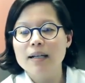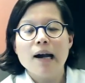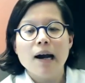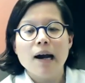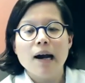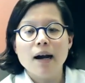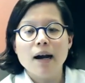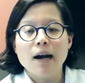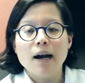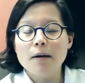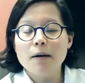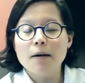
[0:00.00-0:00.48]

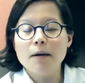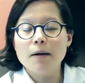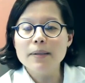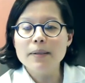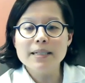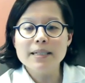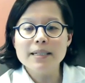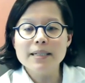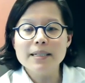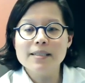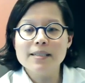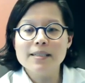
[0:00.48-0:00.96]
Um, but
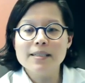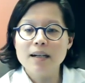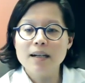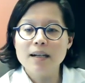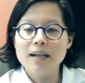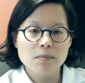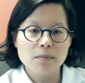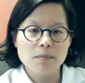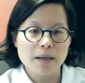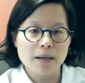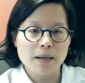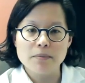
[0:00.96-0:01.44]
it's not
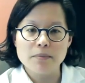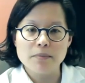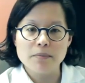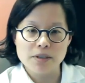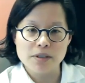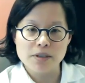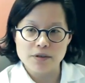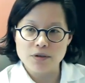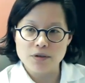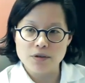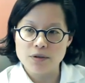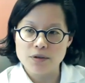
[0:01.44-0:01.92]
covered by
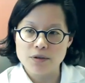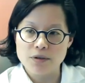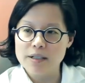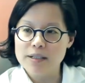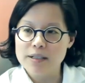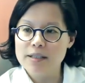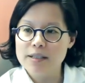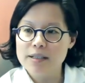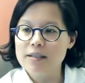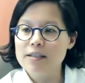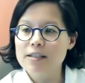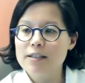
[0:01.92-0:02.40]
most
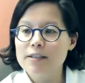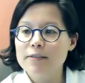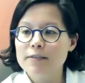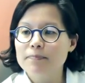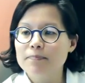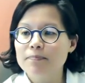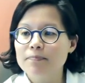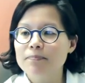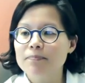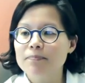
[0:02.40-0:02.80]
insurances.